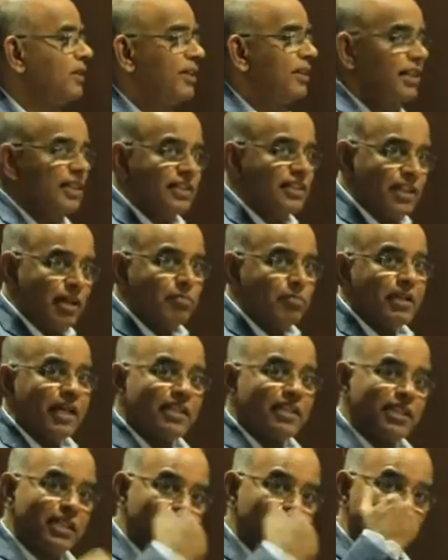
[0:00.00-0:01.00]
In some
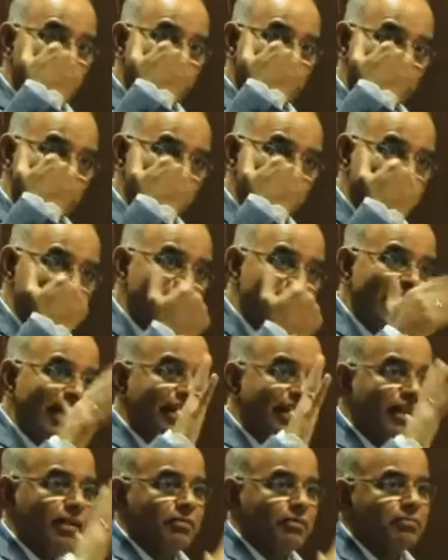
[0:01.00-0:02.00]
cases, victim is
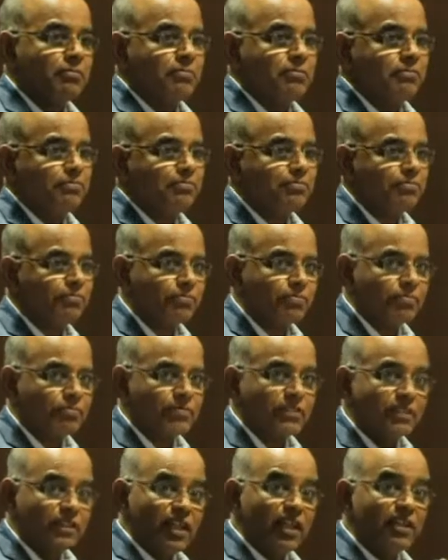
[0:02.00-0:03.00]
dead.
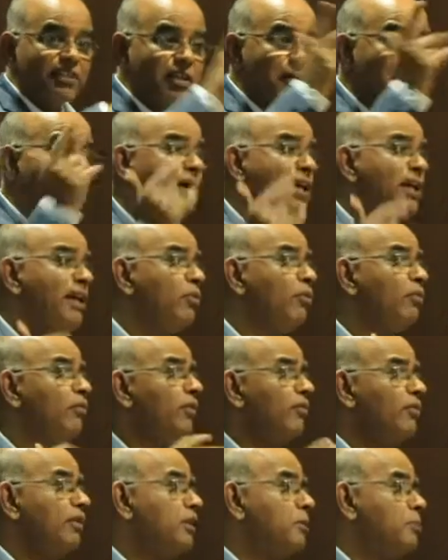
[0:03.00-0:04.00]
Somebody
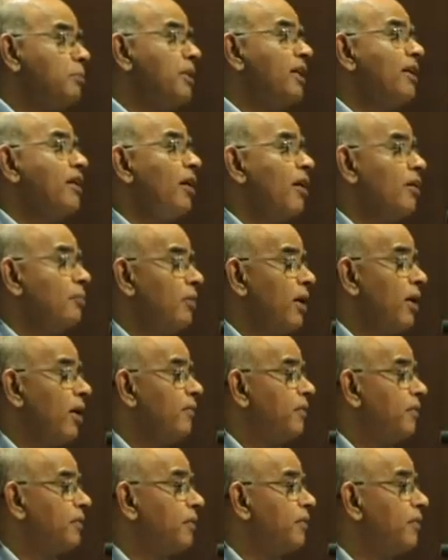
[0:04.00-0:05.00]
will speak on behalf
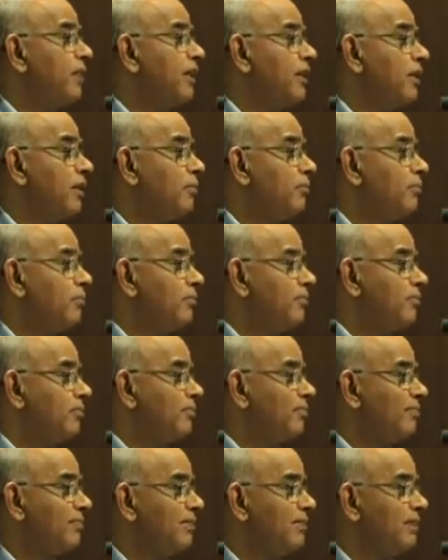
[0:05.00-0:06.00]
of the victim.
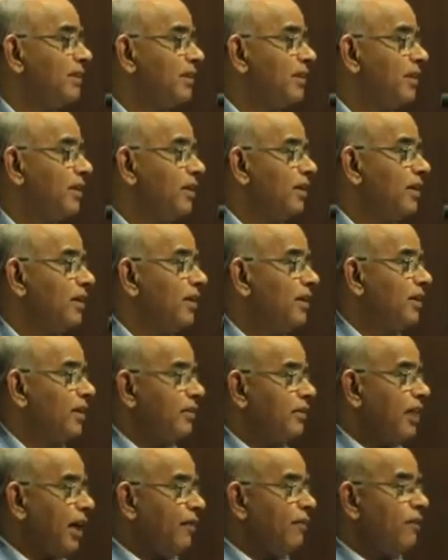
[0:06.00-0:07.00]

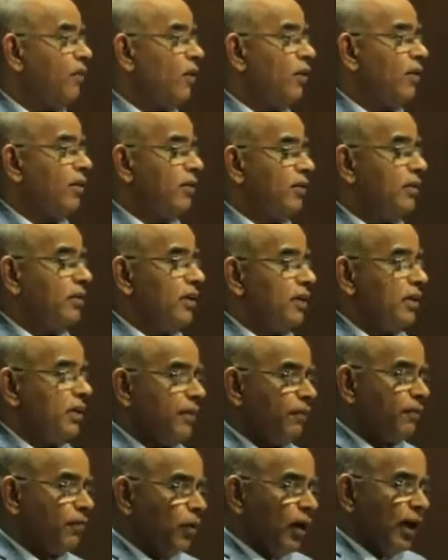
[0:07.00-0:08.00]
Therefore,
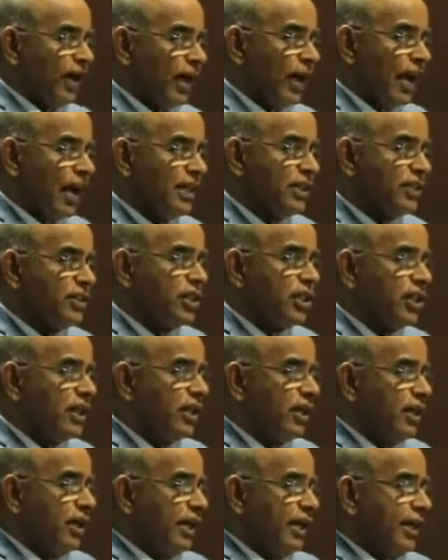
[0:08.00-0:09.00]
if you analyze
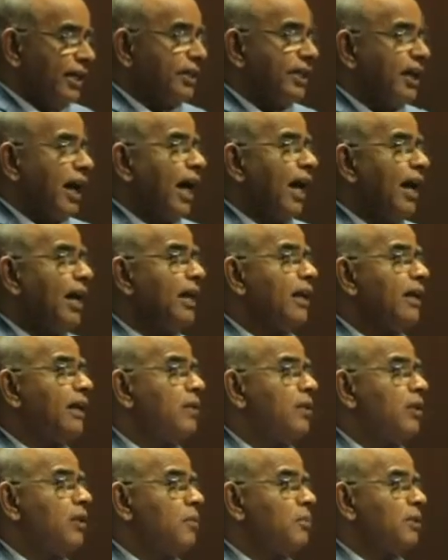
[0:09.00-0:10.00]
the entire
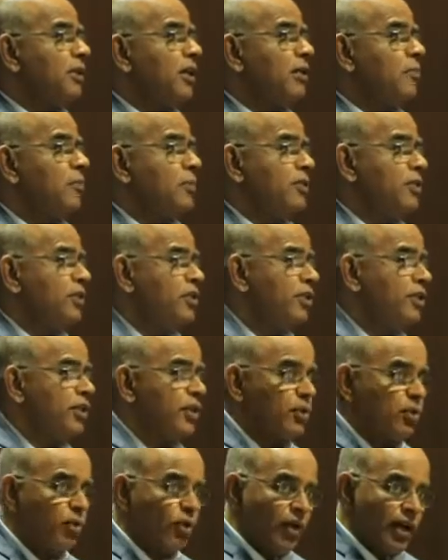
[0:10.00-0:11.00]
criminal procedure
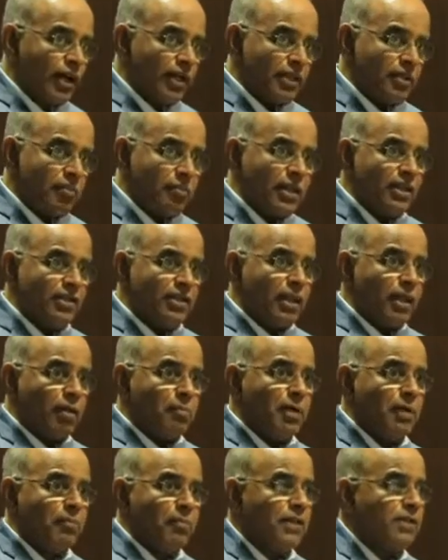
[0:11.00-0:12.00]
code and the major
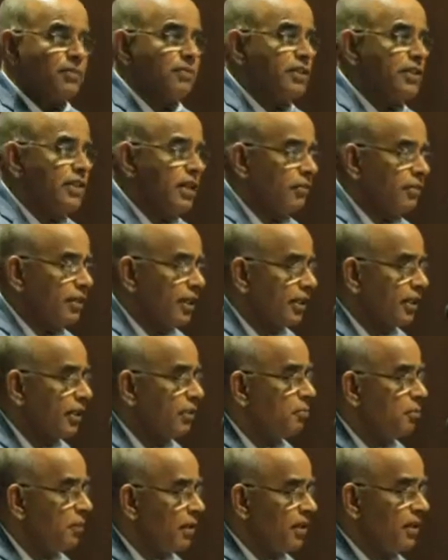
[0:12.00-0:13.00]
amendments which have
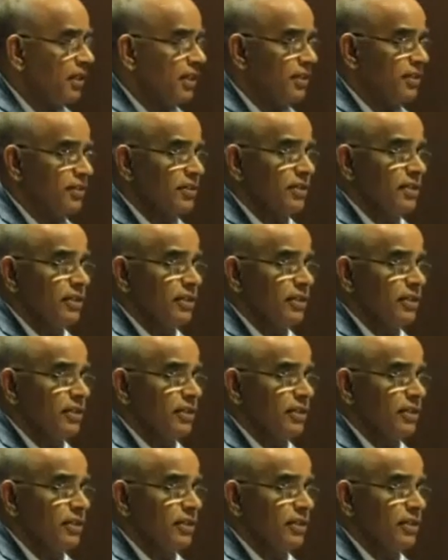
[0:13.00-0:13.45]
taken place,